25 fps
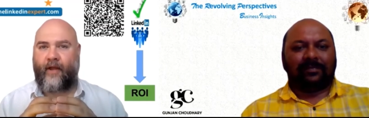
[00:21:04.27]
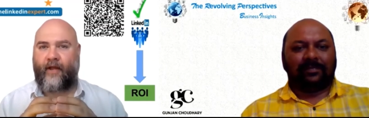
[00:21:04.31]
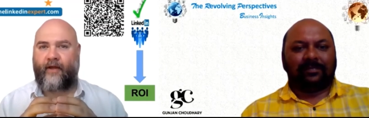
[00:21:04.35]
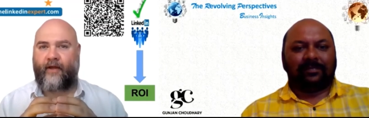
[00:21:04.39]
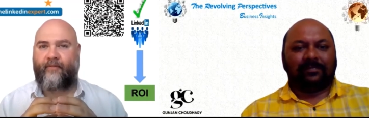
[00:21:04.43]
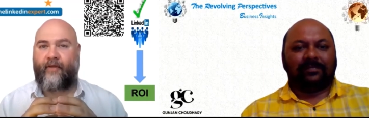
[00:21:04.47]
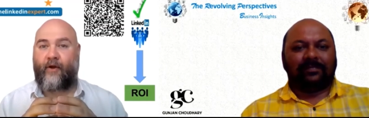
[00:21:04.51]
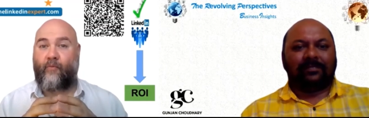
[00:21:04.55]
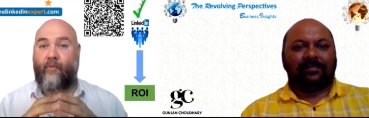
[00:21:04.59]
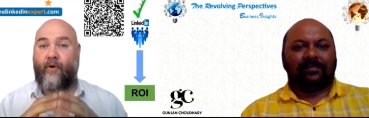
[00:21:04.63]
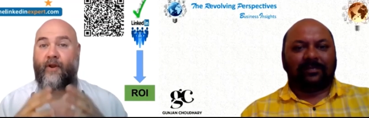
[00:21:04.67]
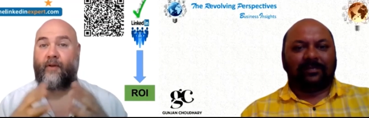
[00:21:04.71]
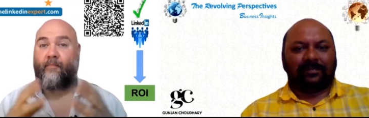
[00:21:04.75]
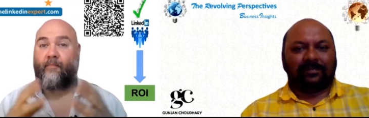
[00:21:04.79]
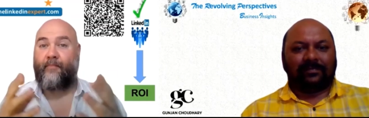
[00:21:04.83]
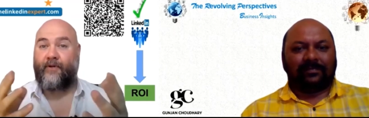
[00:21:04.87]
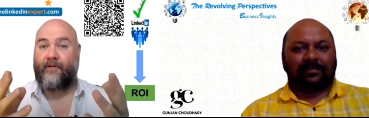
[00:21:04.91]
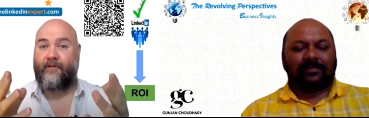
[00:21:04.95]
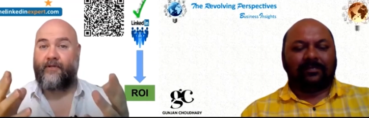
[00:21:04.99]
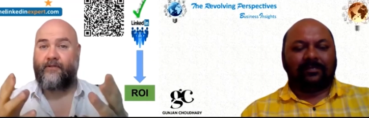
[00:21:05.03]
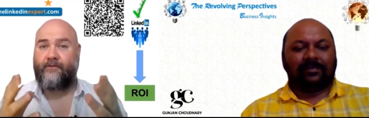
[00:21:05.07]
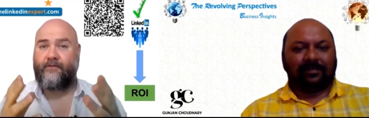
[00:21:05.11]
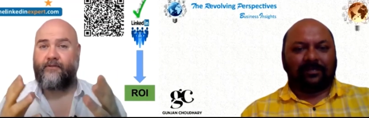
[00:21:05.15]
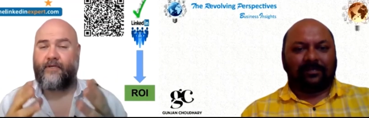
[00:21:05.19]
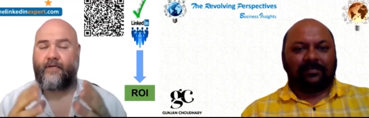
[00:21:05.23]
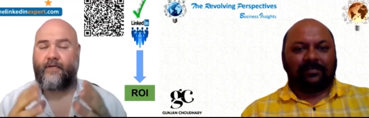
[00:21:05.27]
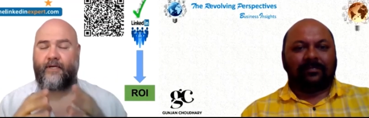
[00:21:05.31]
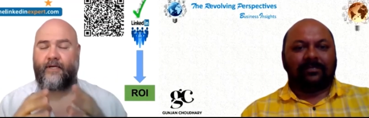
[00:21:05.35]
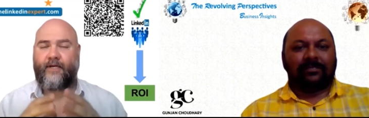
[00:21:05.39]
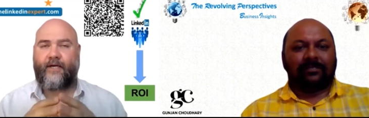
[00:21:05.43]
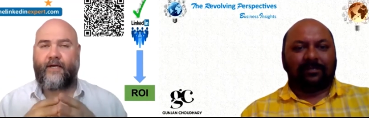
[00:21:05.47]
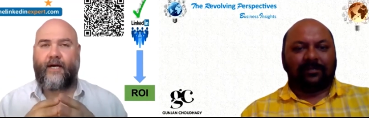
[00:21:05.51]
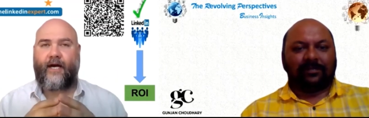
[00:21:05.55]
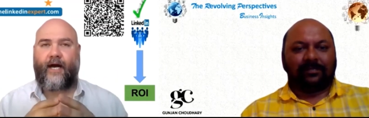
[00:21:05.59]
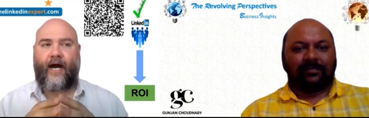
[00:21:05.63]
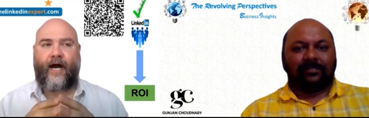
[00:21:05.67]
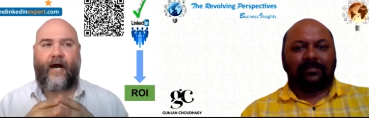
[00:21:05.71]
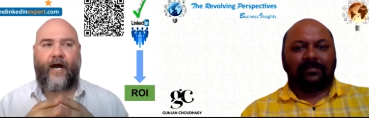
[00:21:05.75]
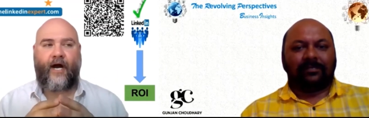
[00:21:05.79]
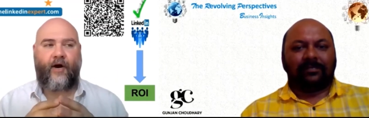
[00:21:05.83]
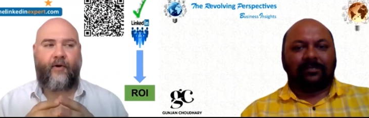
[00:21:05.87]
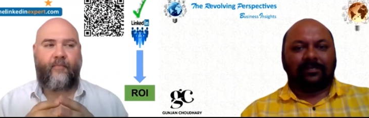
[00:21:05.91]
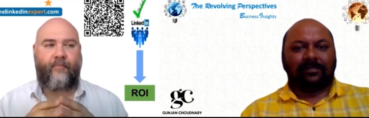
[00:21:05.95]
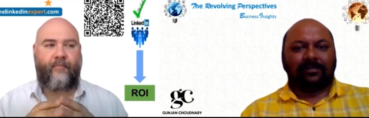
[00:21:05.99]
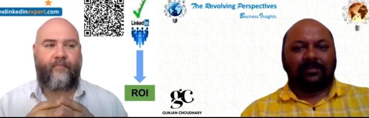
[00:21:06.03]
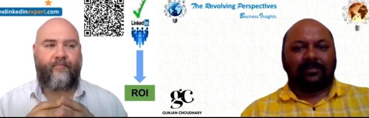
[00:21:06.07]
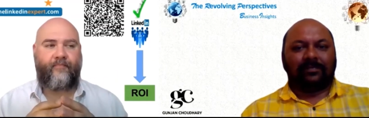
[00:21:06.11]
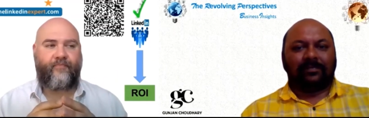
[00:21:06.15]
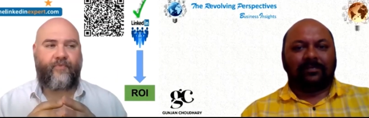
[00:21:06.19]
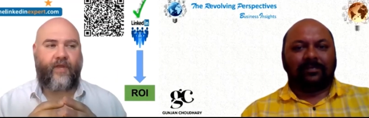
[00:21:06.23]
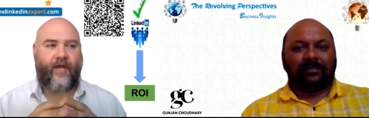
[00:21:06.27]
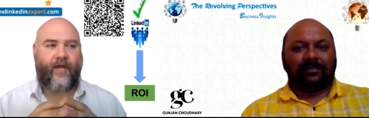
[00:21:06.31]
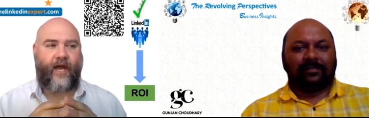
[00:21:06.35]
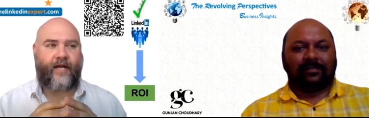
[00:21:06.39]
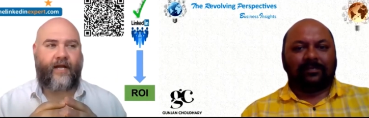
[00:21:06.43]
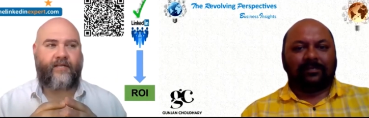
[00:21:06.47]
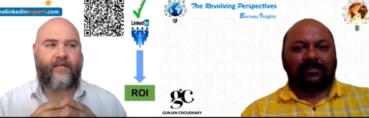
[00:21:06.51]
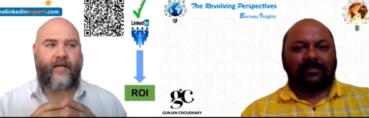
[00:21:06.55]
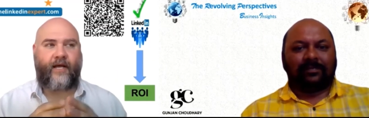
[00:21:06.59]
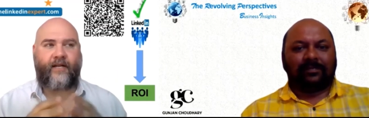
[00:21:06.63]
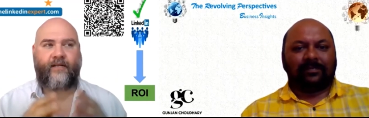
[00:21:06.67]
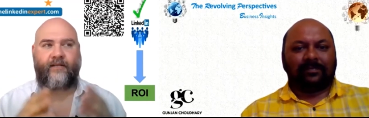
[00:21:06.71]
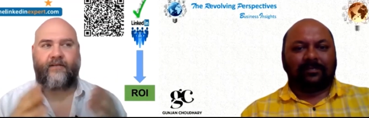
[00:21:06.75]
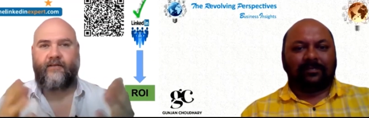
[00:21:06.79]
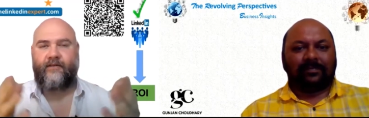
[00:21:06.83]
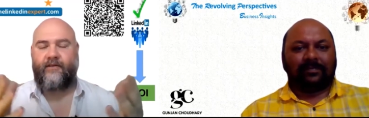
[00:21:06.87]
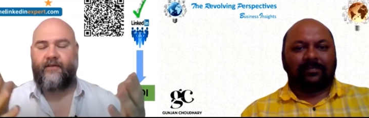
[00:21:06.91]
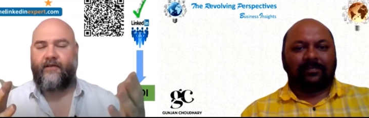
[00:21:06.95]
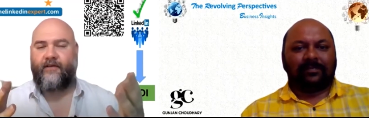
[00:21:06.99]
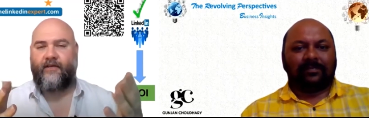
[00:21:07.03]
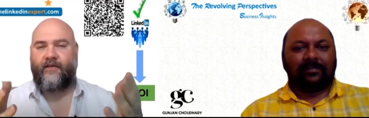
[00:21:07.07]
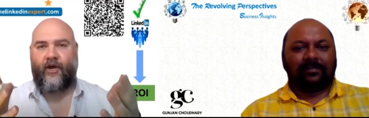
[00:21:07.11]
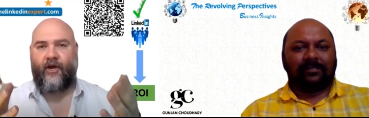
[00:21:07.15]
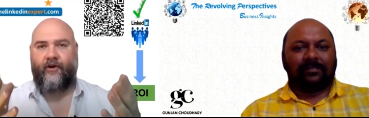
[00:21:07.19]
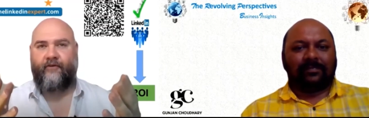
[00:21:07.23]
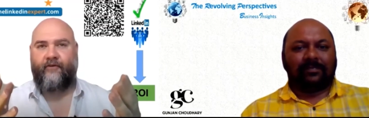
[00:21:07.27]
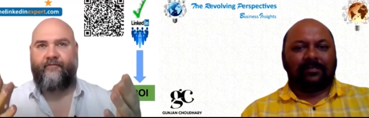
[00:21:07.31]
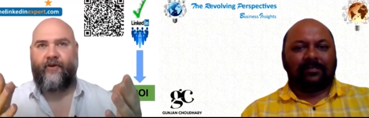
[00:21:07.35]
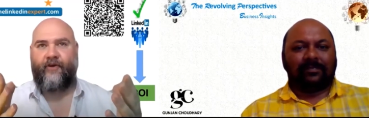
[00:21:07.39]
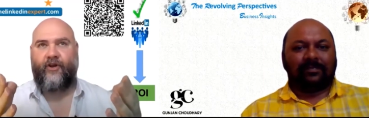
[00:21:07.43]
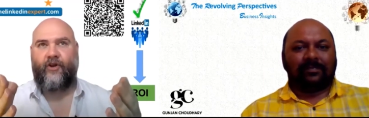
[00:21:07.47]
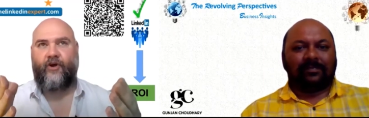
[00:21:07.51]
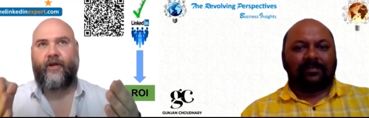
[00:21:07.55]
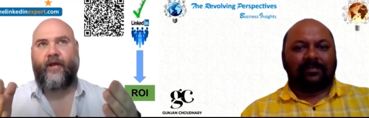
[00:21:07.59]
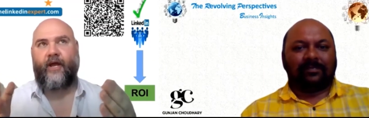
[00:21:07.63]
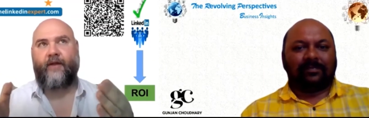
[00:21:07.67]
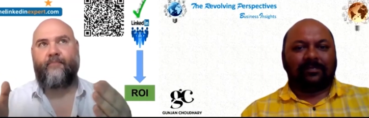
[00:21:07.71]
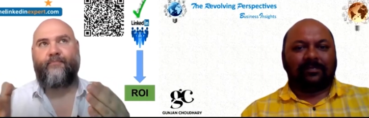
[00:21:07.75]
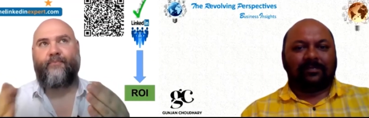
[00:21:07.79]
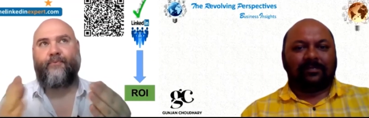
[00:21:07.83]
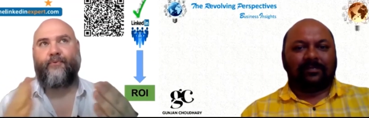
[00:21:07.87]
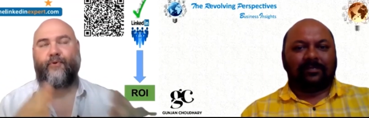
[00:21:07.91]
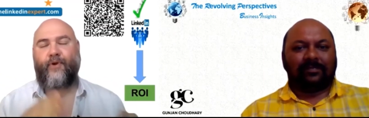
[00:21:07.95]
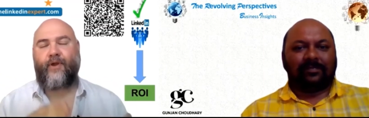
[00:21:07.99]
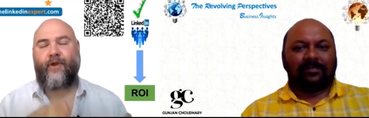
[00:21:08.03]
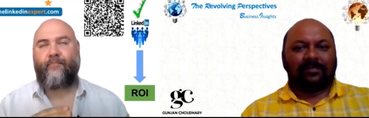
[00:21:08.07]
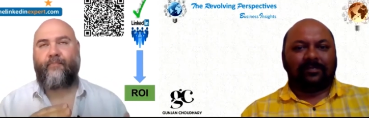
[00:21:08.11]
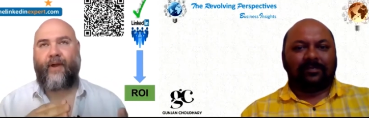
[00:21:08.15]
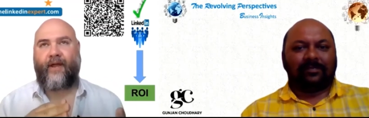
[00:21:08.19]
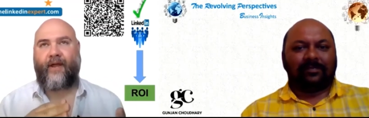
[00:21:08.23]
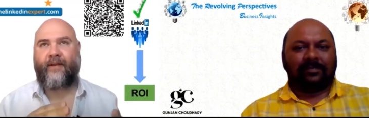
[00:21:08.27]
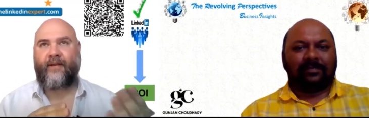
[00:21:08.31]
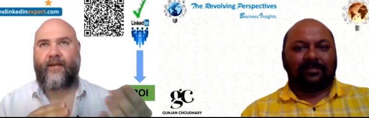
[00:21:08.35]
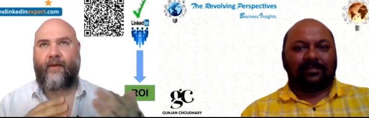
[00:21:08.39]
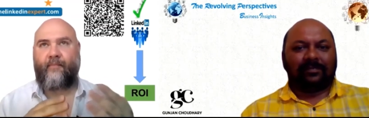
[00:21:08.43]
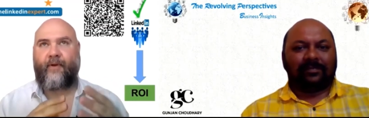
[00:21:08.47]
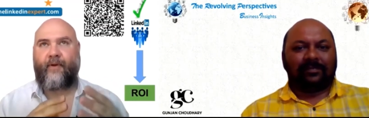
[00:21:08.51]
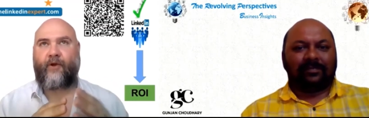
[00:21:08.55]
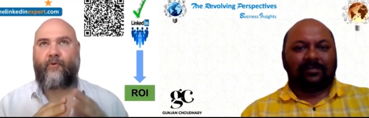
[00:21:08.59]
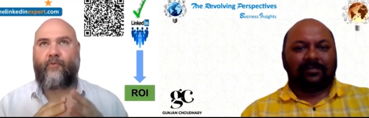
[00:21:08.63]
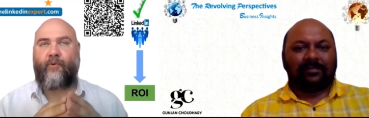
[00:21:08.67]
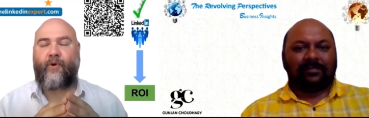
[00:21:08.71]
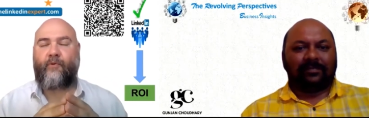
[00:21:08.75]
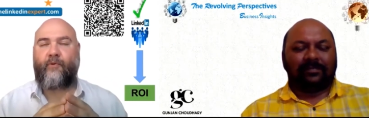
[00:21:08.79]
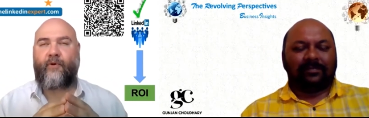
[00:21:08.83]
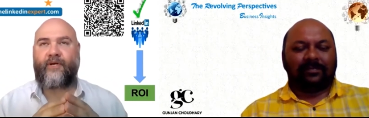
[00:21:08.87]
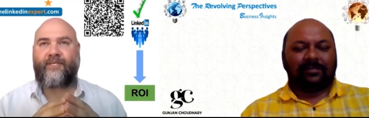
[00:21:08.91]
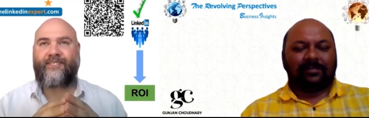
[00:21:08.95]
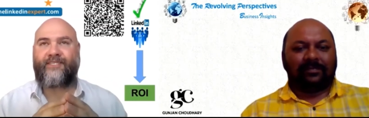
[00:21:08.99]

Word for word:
Speaker 1: and they want to build. Um, and and you know if you look at pre-pandemic, we were at